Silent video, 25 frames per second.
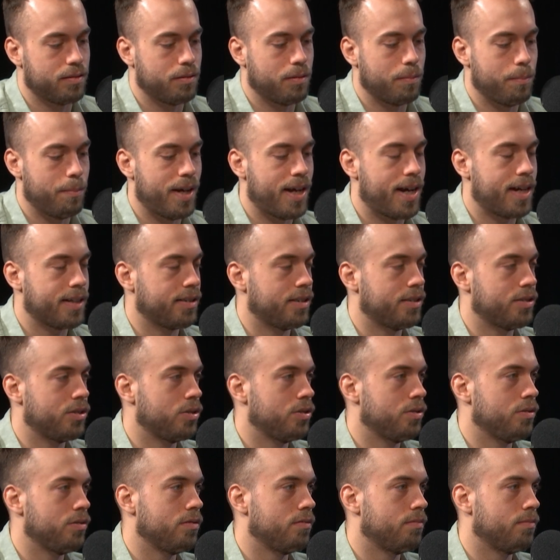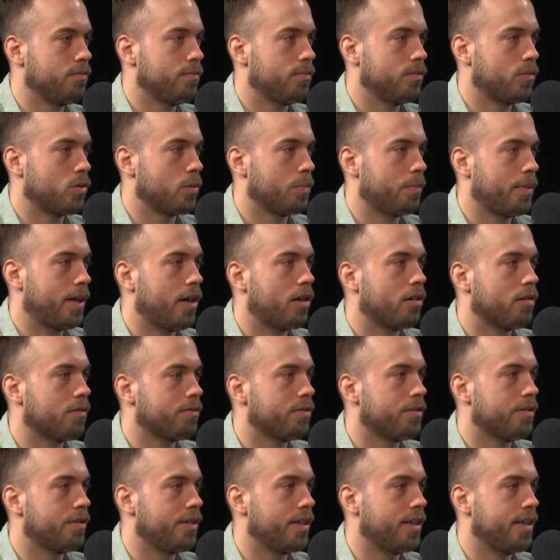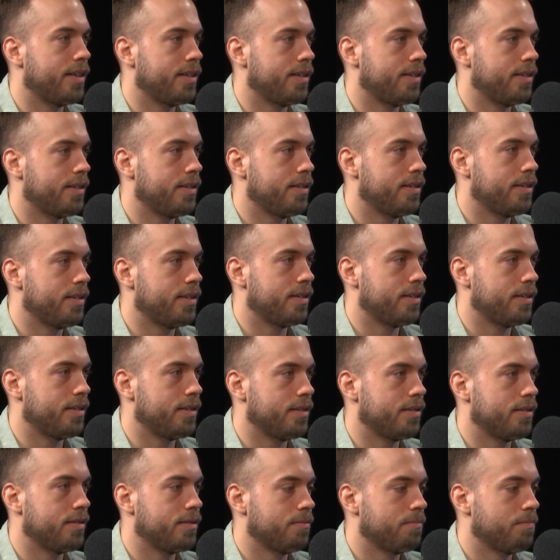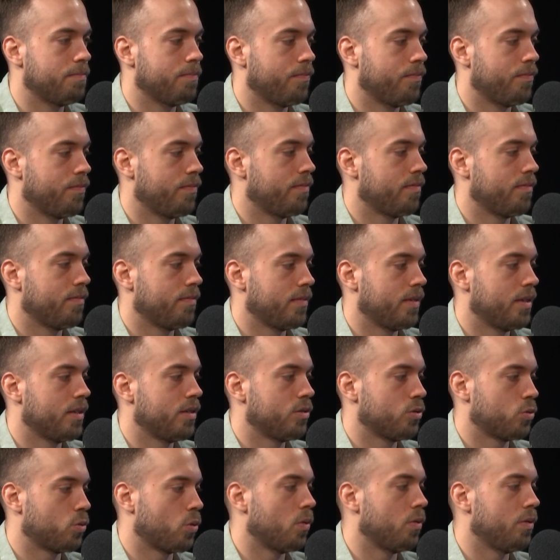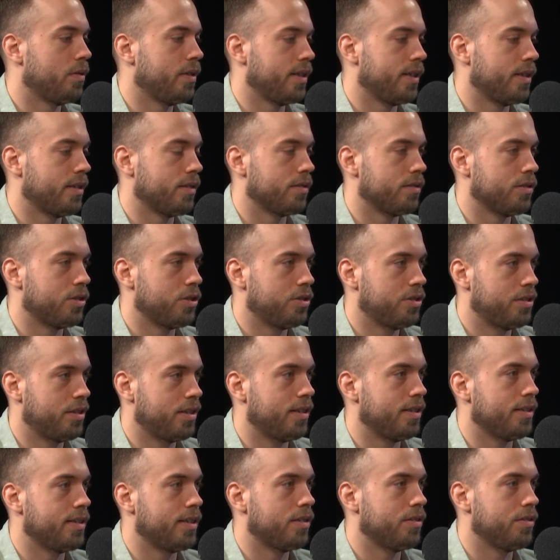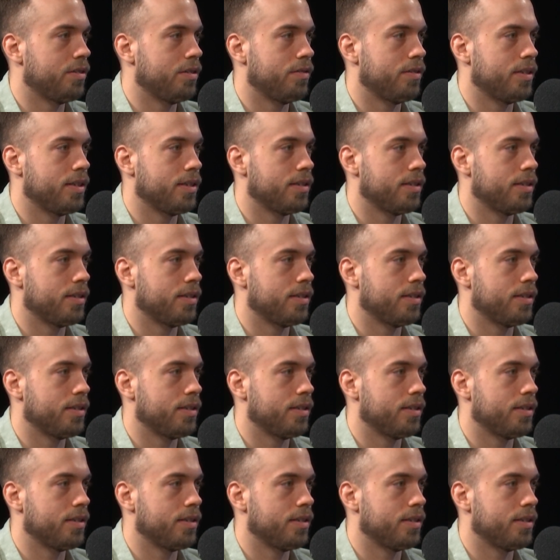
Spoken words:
magnitude more powerful than scrolling or just sitting there doing